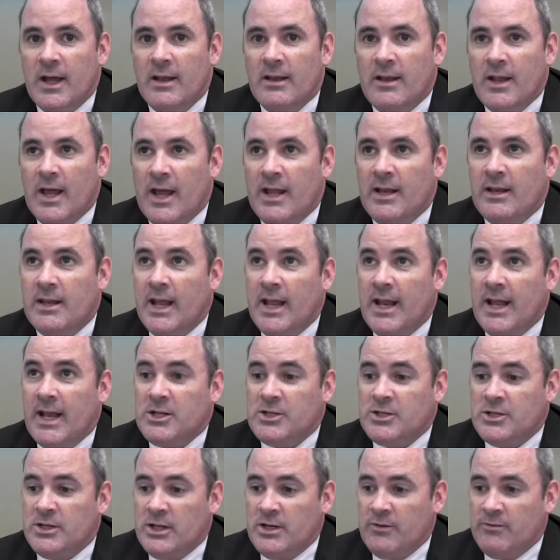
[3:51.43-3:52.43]
And
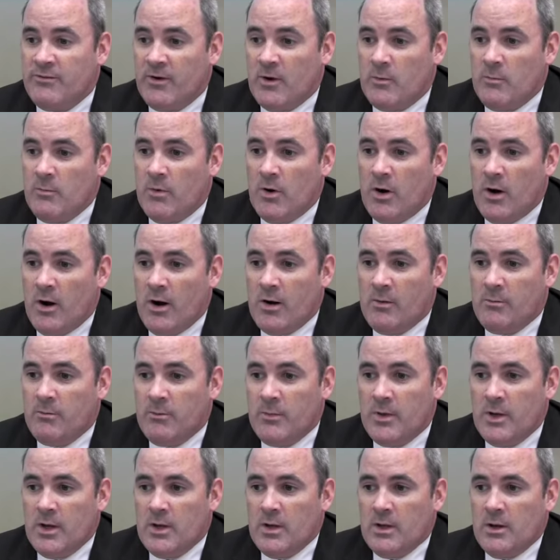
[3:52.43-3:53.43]
actually from our
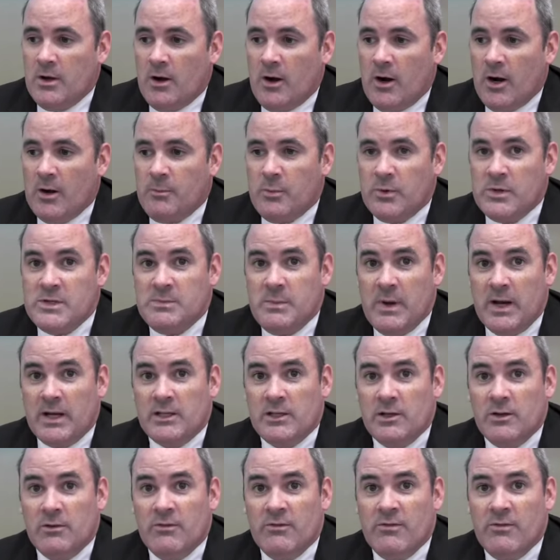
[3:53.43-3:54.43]

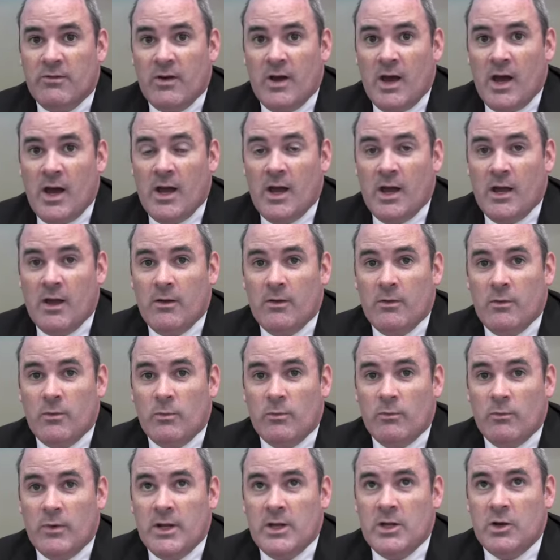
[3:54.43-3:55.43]
perspective,
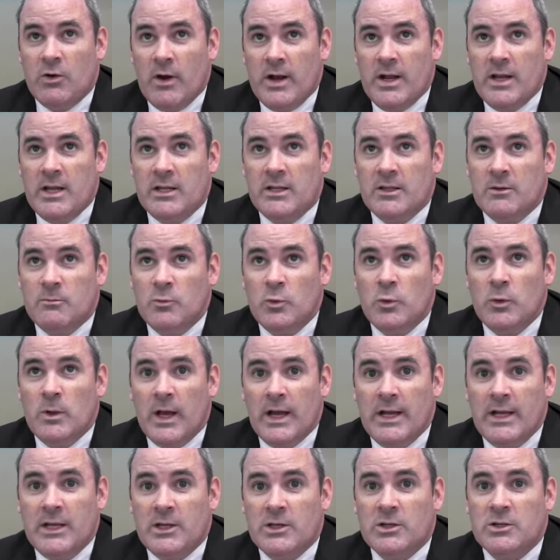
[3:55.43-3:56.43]
integrating the mood
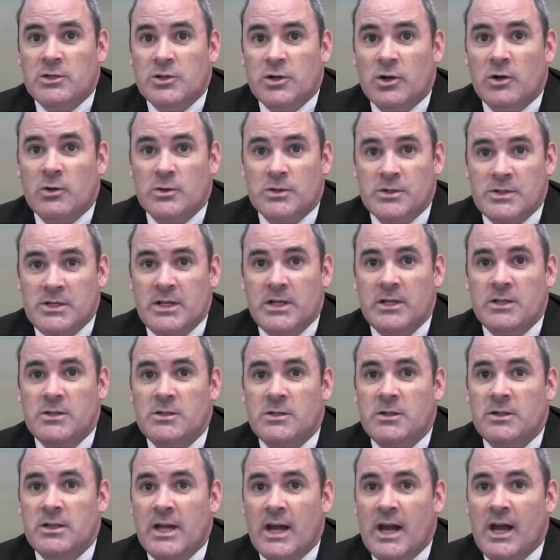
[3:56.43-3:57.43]
lighting controls
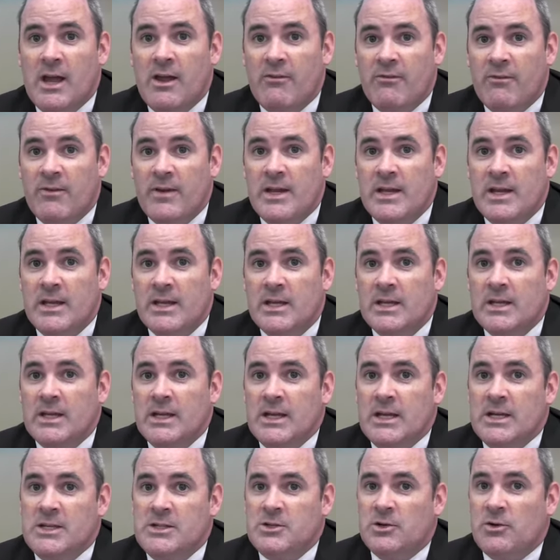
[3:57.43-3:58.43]
into the
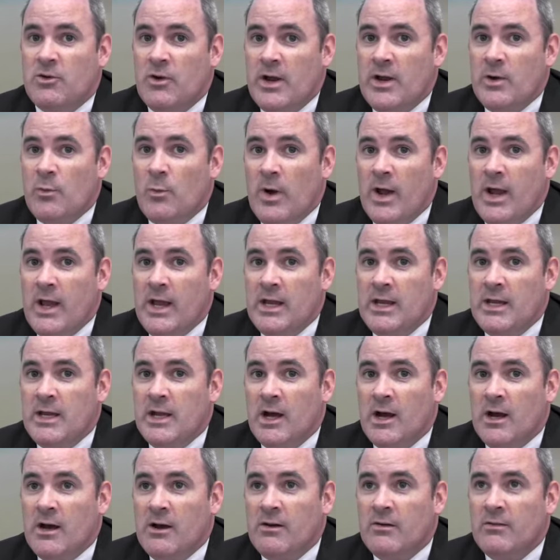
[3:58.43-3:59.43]
IFE is a great
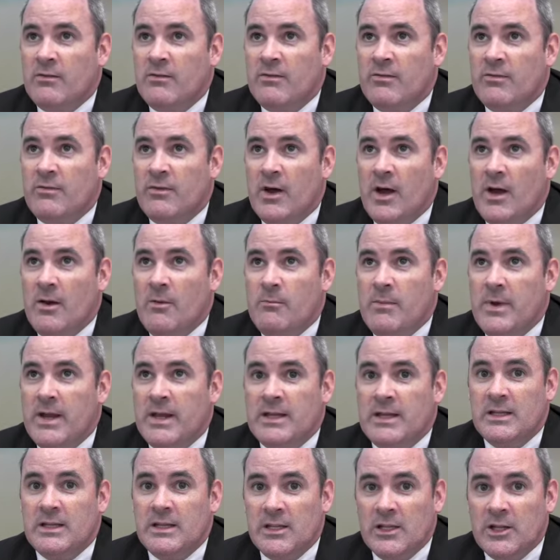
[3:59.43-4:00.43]
way of
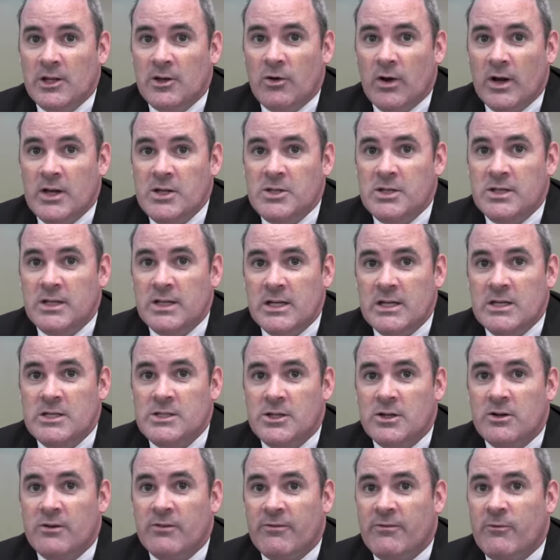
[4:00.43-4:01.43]
the integration
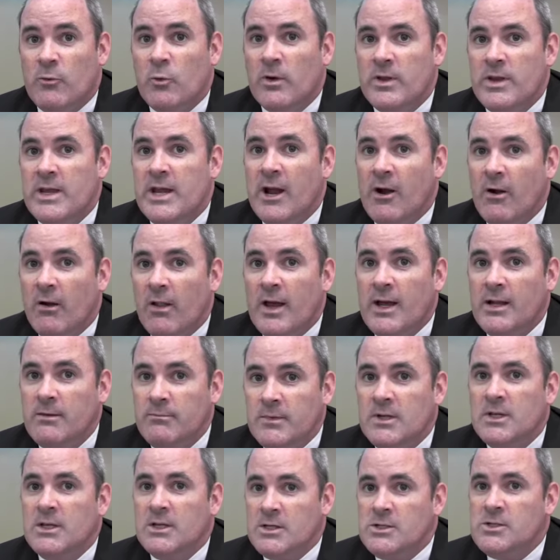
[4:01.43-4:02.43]
easier for the
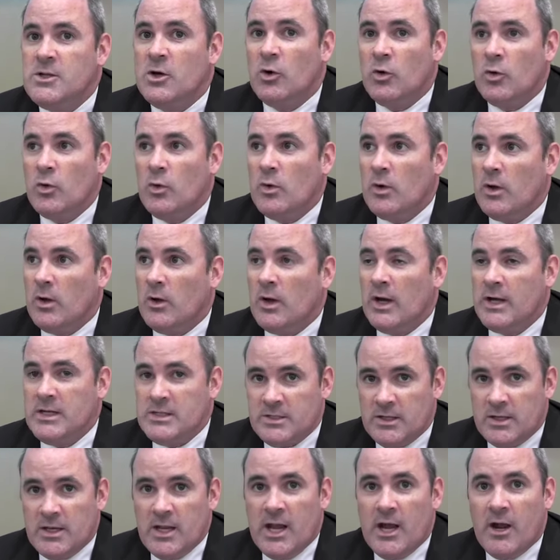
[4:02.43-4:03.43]
airline. So
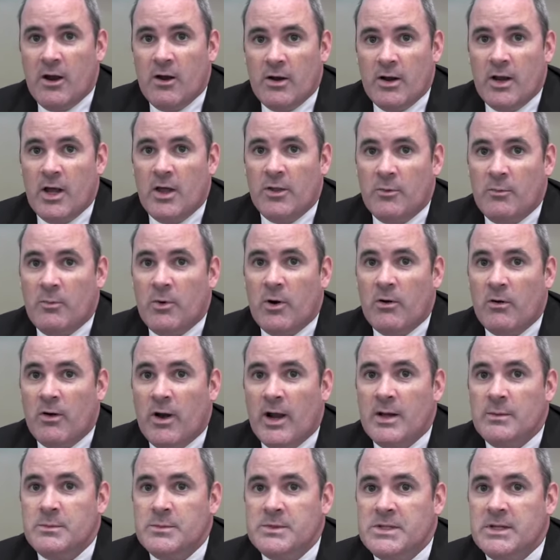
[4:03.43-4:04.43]
Iceland Air and other
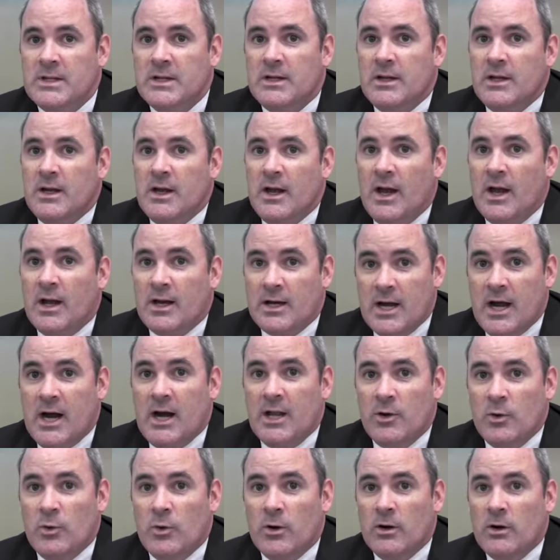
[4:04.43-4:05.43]
programs,
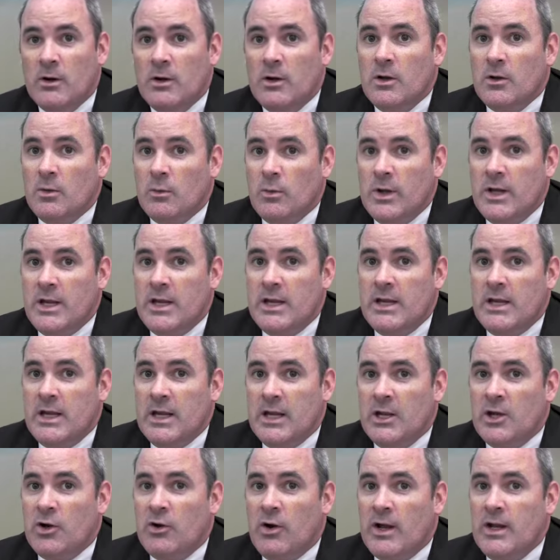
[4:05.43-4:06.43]
Condor, we
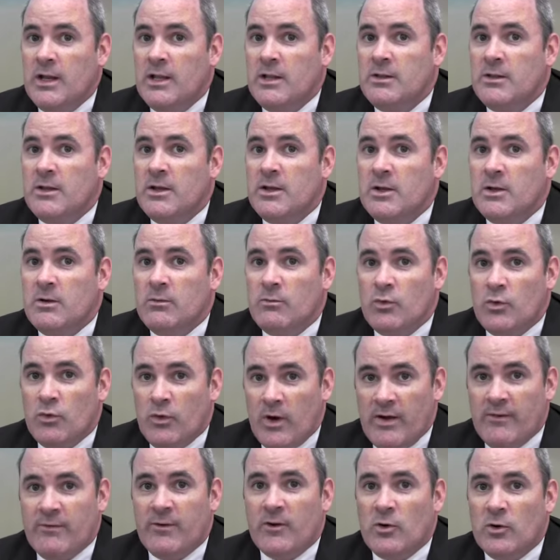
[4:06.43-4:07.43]
integrated the
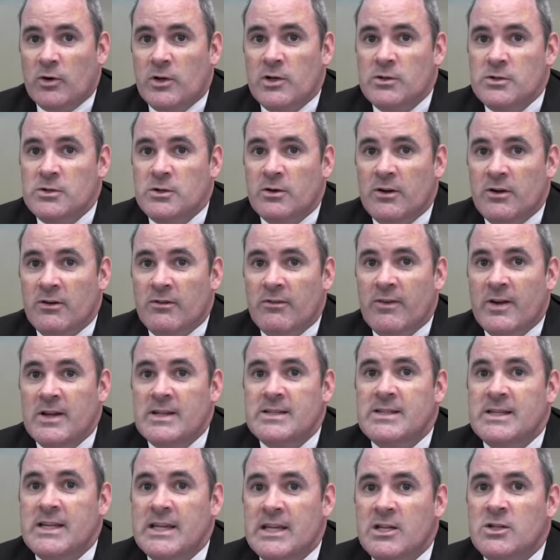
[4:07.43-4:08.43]
graphical user
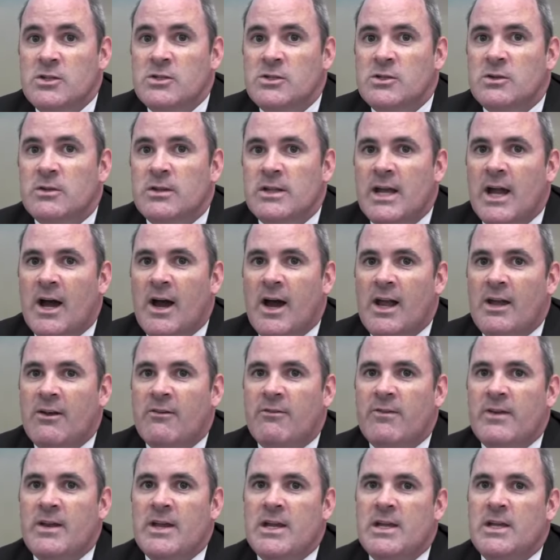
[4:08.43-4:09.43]
interface into the
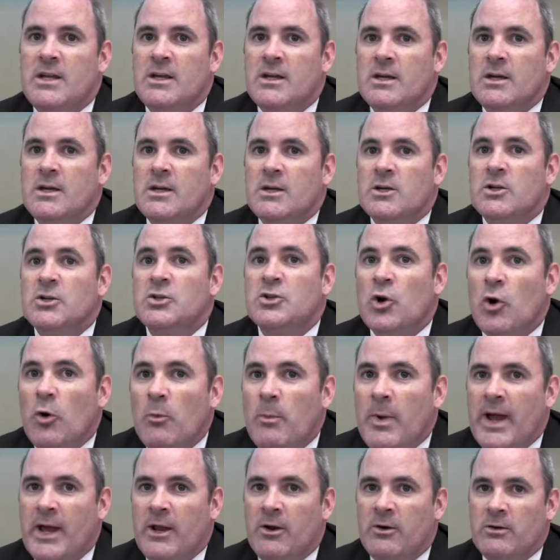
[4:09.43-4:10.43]
IFE
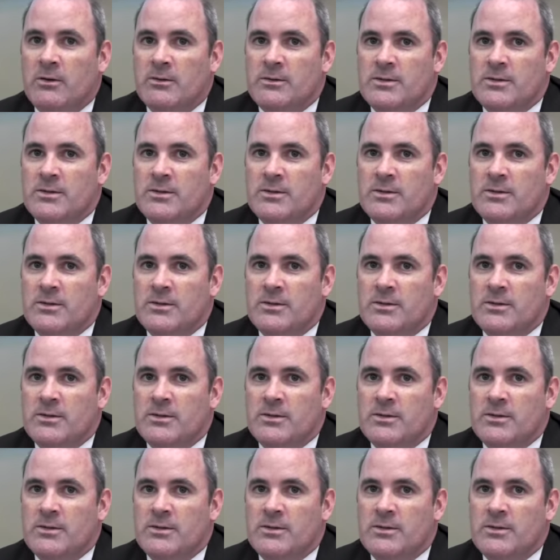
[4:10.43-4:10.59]
control panel.